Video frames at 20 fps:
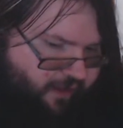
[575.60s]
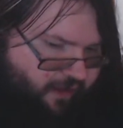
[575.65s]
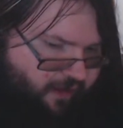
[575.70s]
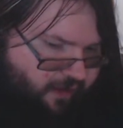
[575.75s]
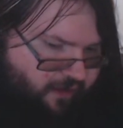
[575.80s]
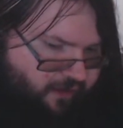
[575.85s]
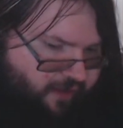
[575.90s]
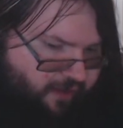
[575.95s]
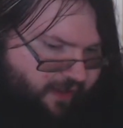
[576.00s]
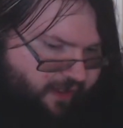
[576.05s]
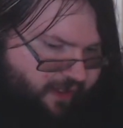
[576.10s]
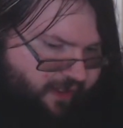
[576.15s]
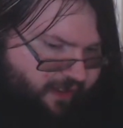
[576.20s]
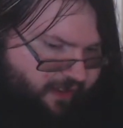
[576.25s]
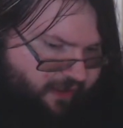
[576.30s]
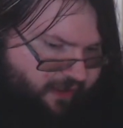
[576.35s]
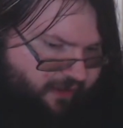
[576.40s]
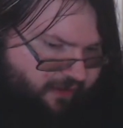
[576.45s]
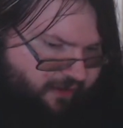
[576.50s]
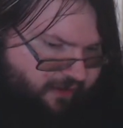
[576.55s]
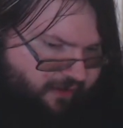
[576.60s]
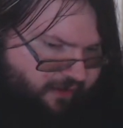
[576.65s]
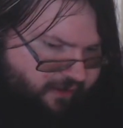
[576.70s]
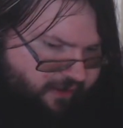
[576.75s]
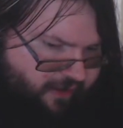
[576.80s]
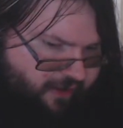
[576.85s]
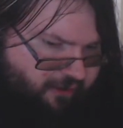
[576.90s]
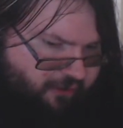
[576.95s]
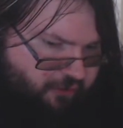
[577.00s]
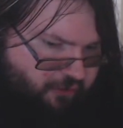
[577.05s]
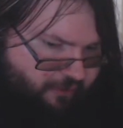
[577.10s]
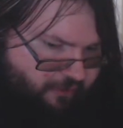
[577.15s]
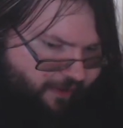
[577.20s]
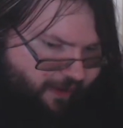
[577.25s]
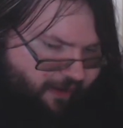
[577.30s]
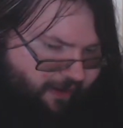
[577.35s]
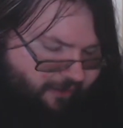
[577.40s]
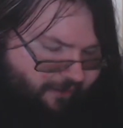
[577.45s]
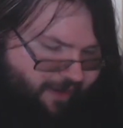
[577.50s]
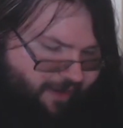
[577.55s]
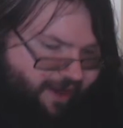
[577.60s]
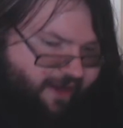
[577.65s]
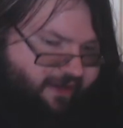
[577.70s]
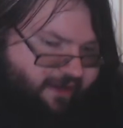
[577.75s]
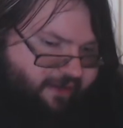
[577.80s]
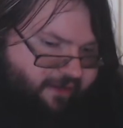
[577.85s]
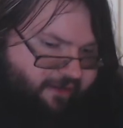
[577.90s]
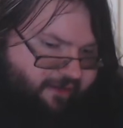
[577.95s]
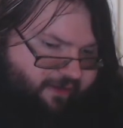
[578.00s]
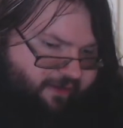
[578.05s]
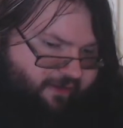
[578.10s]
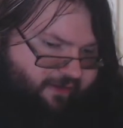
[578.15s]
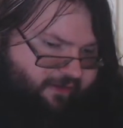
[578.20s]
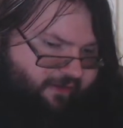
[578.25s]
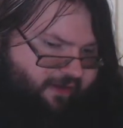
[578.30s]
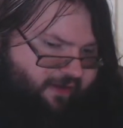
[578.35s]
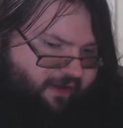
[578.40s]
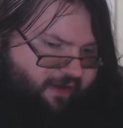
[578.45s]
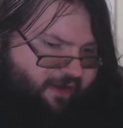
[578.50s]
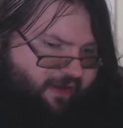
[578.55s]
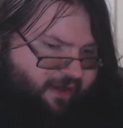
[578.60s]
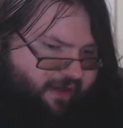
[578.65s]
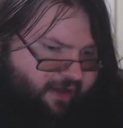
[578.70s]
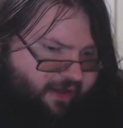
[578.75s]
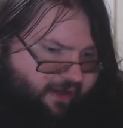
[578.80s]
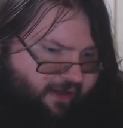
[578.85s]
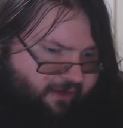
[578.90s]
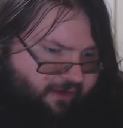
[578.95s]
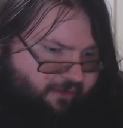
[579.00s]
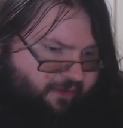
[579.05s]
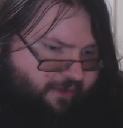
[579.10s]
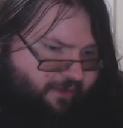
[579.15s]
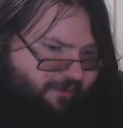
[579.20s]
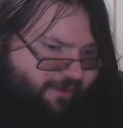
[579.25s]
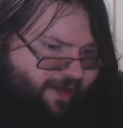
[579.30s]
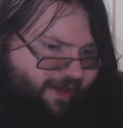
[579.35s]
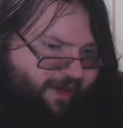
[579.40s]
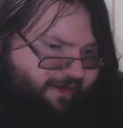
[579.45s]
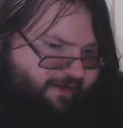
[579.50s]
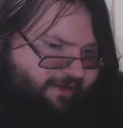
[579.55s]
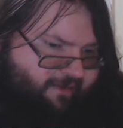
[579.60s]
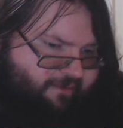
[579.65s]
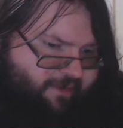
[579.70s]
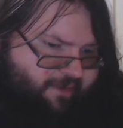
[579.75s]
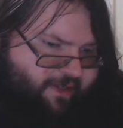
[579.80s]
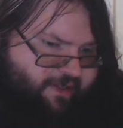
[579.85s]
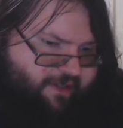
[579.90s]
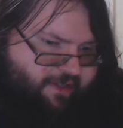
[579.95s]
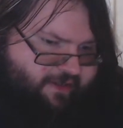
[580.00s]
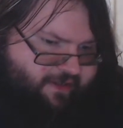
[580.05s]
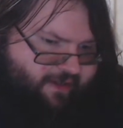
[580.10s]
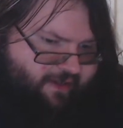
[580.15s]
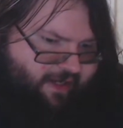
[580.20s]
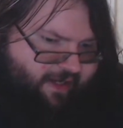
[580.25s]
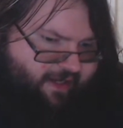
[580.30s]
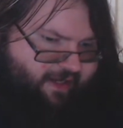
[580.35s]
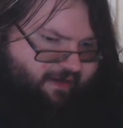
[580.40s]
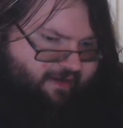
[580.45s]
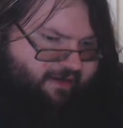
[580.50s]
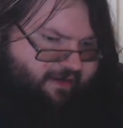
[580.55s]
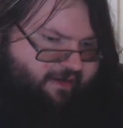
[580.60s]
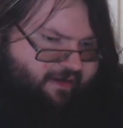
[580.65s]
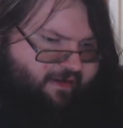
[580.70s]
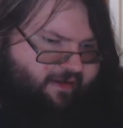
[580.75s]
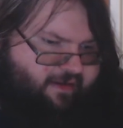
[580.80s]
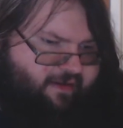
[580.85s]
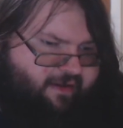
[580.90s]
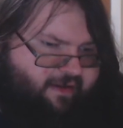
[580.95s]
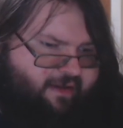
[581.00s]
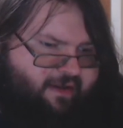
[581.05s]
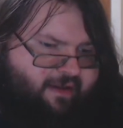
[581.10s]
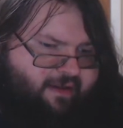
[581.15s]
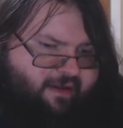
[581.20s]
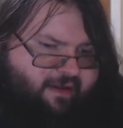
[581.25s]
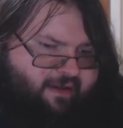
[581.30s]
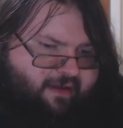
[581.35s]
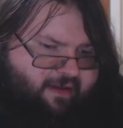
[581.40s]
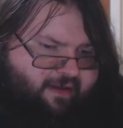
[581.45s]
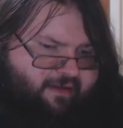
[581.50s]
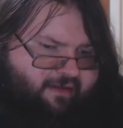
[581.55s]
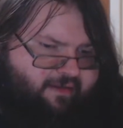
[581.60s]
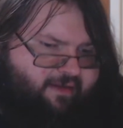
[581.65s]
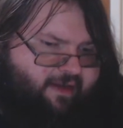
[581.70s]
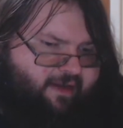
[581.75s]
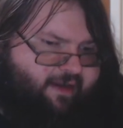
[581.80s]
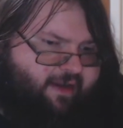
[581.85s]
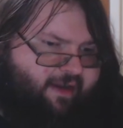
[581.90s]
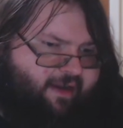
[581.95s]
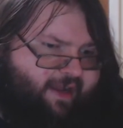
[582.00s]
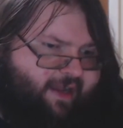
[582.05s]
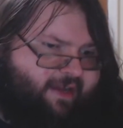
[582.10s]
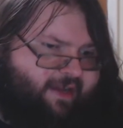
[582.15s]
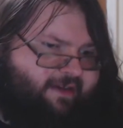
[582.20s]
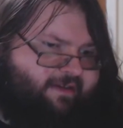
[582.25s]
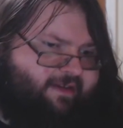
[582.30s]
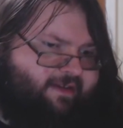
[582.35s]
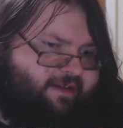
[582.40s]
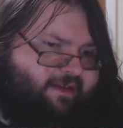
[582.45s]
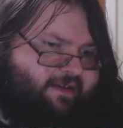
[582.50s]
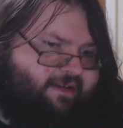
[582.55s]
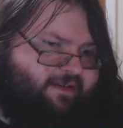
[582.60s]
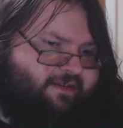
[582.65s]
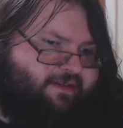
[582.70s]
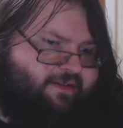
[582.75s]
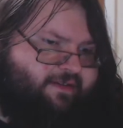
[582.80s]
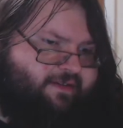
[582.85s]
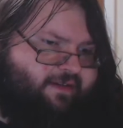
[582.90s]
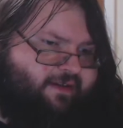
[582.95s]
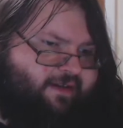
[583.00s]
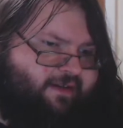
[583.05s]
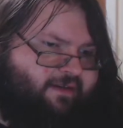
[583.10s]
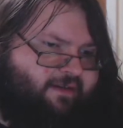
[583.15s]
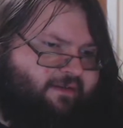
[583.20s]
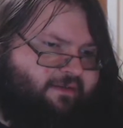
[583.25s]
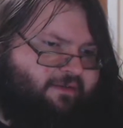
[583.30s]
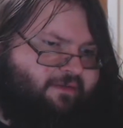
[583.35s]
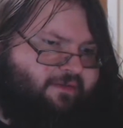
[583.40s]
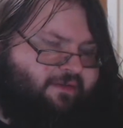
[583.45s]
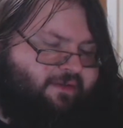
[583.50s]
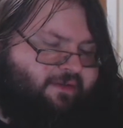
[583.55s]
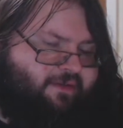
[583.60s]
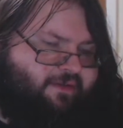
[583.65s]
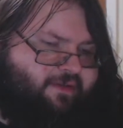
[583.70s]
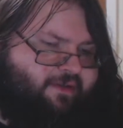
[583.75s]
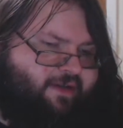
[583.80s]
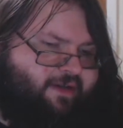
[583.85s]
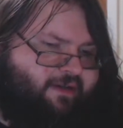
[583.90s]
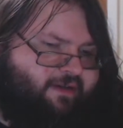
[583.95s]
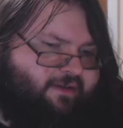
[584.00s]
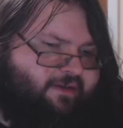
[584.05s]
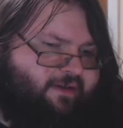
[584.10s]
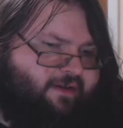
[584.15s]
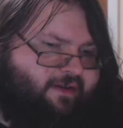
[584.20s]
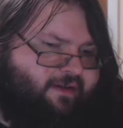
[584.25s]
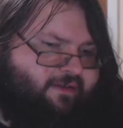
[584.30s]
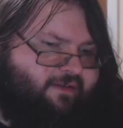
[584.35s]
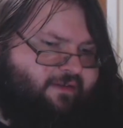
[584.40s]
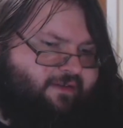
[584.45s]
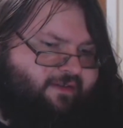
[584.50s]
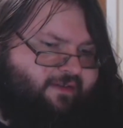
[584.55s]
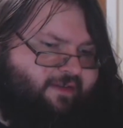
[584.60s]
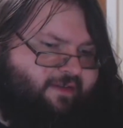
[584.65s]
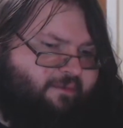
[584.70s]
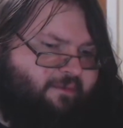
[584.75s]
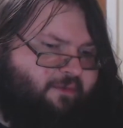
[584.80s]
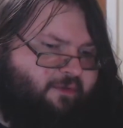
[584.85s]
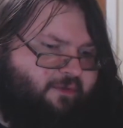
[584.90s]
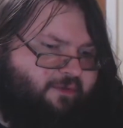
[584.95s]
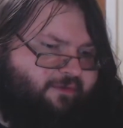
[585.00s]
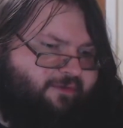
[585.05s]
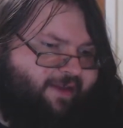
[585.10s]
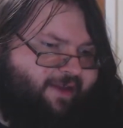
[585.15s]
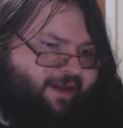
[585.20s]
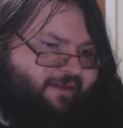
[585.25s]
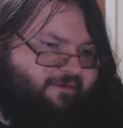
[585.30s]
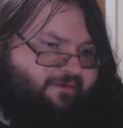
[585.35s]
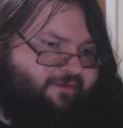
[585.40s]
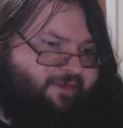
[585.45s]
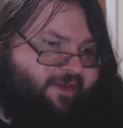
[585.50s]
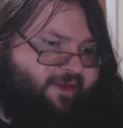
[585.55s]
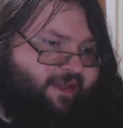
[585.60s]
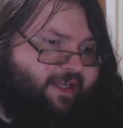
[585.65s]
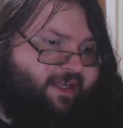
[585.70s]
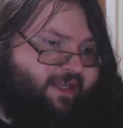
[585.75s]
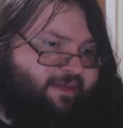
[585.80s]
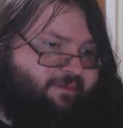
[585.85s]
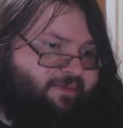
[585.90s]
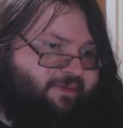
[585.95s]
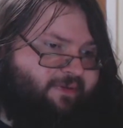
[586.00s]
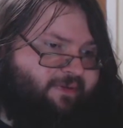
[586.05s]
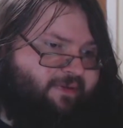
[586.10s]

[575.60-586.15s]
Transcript: The thing to bear in mind though is with the bag's dimensions at standing at 18 inches tall, 13 across, and 7.5 deep,